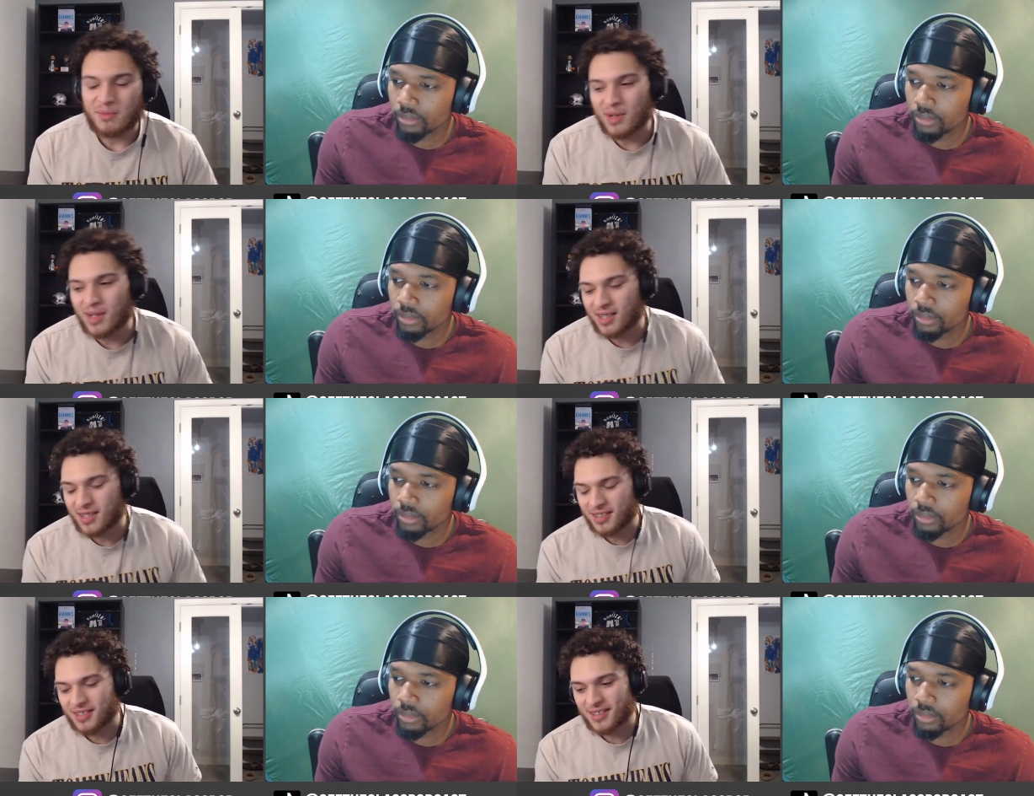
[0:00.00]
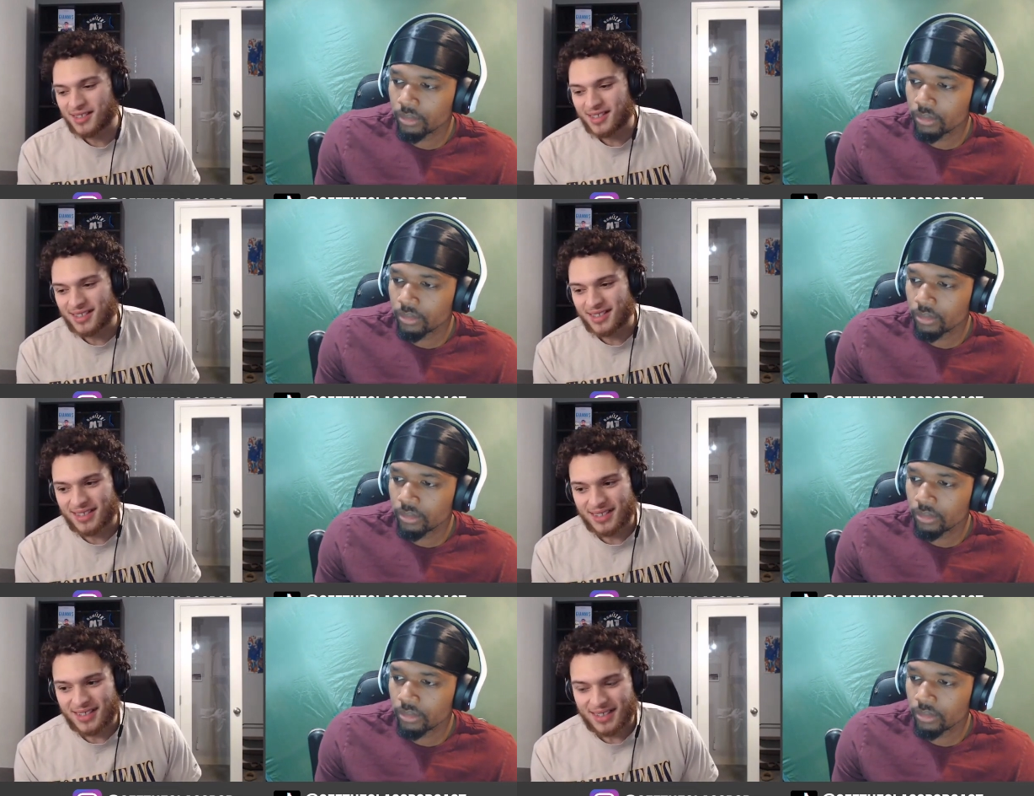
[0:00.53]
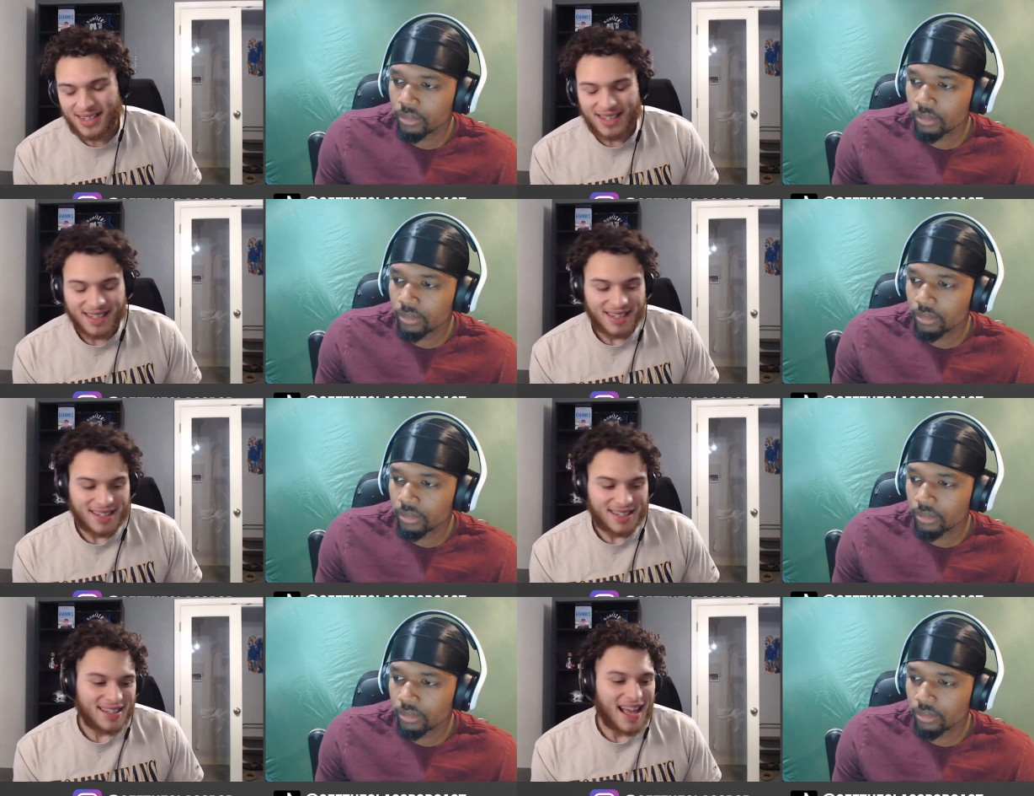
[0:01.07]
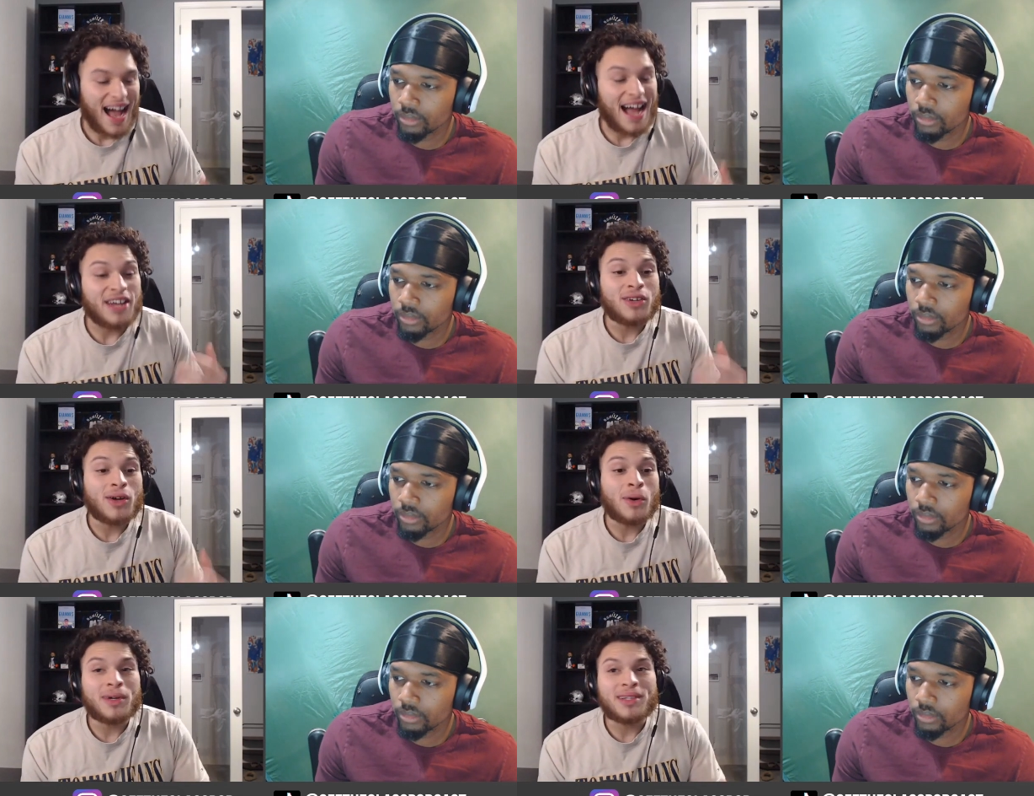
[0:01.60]
Speaker 1: but I
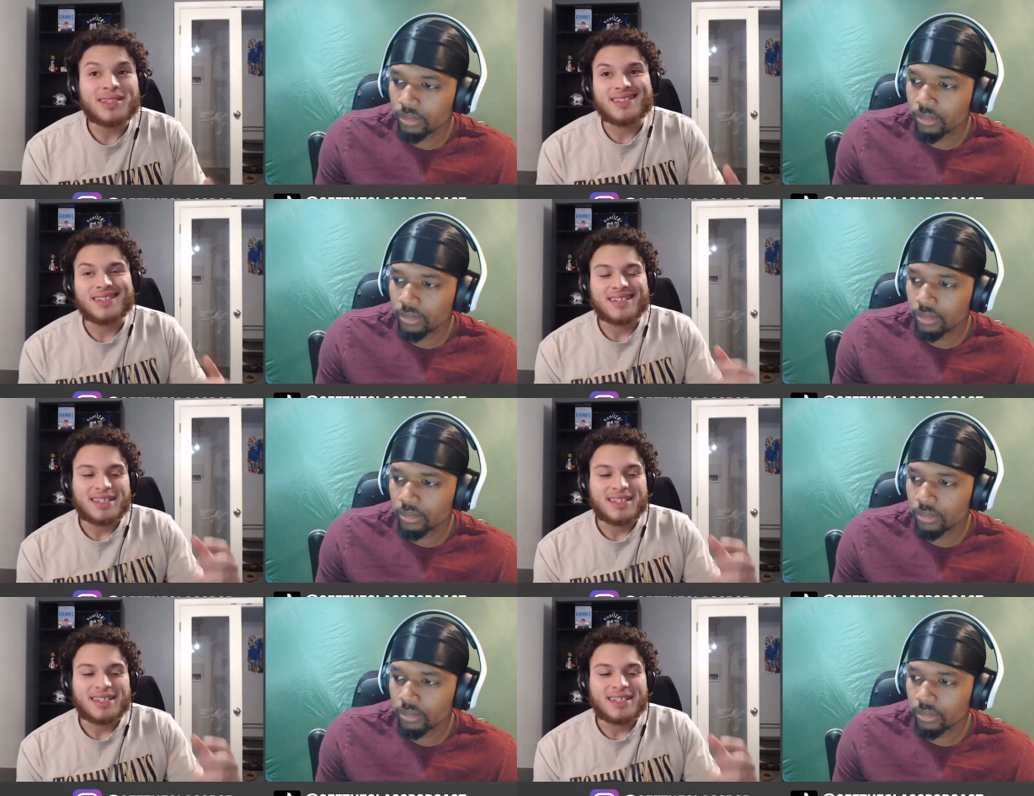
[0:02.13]
know it's